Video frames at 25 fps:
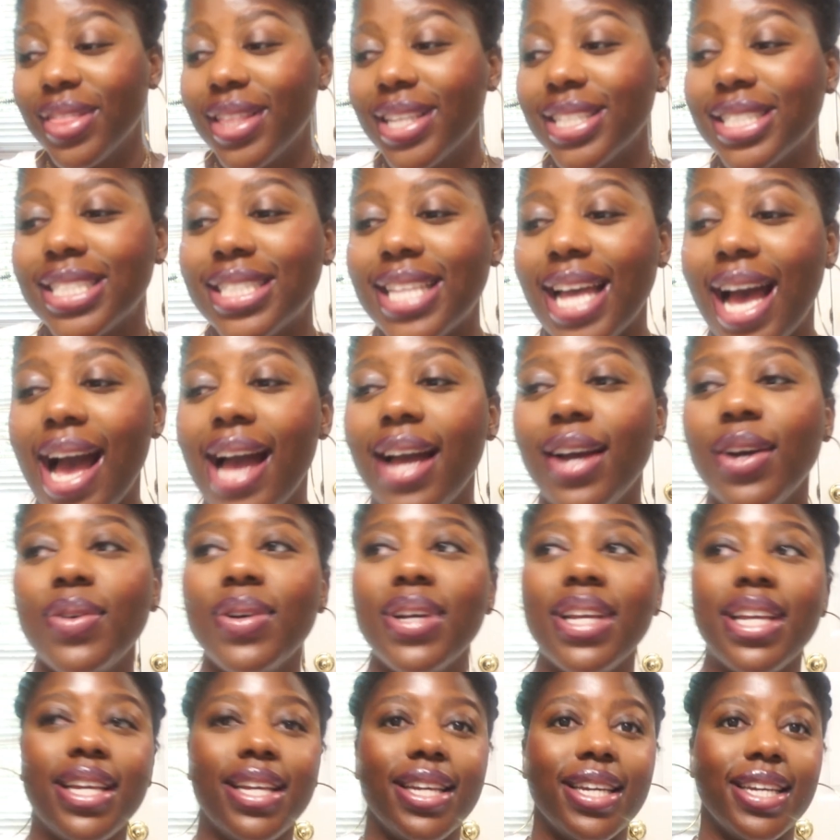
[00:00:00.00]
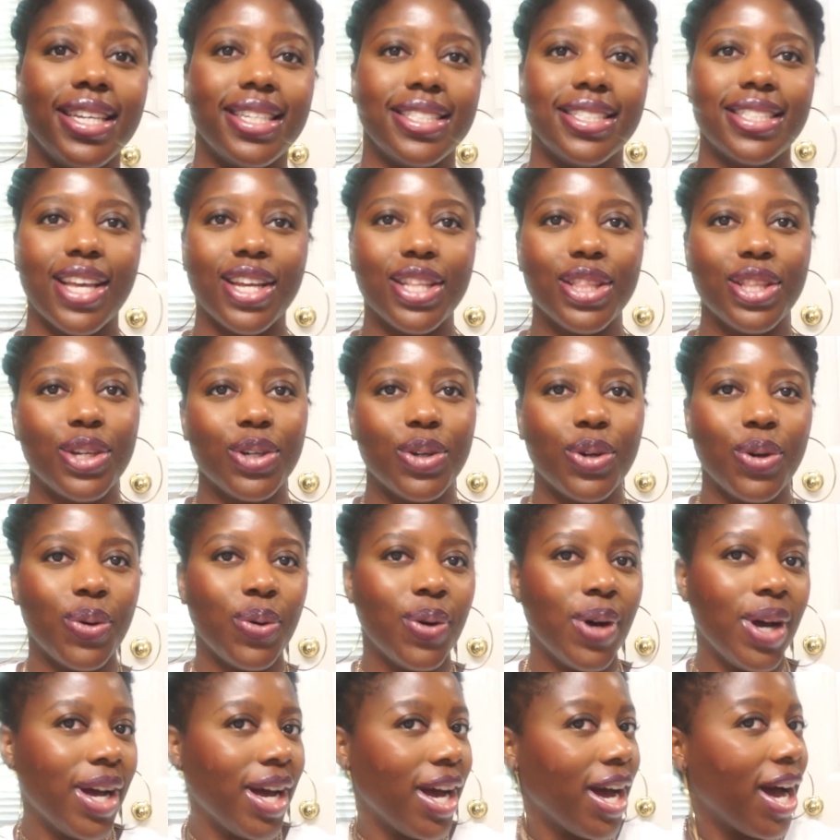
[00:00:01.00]
The style is a
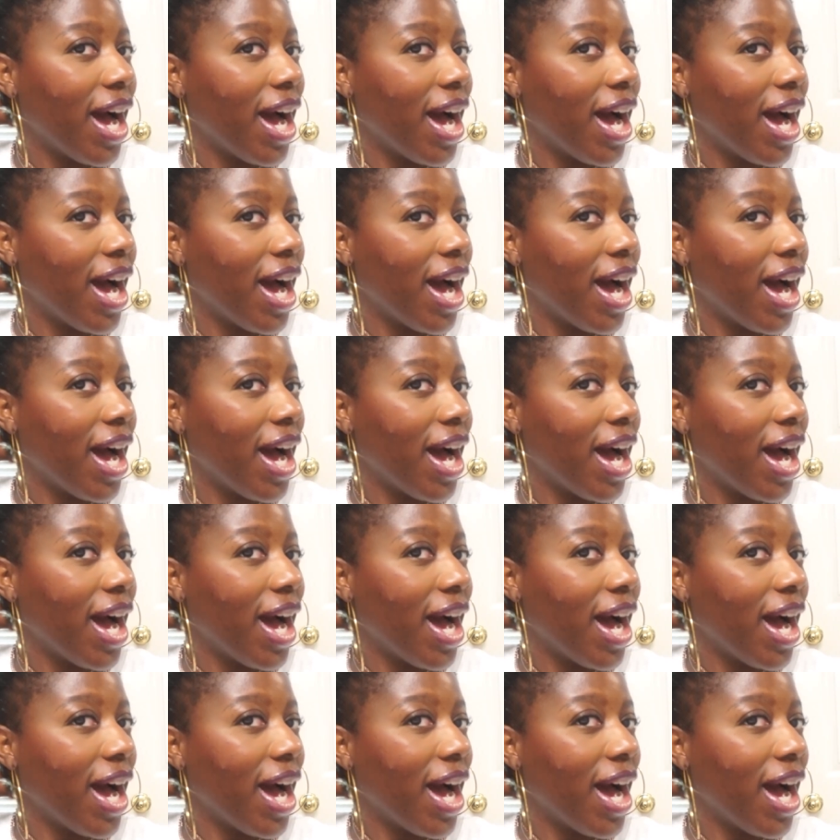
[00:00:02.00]
little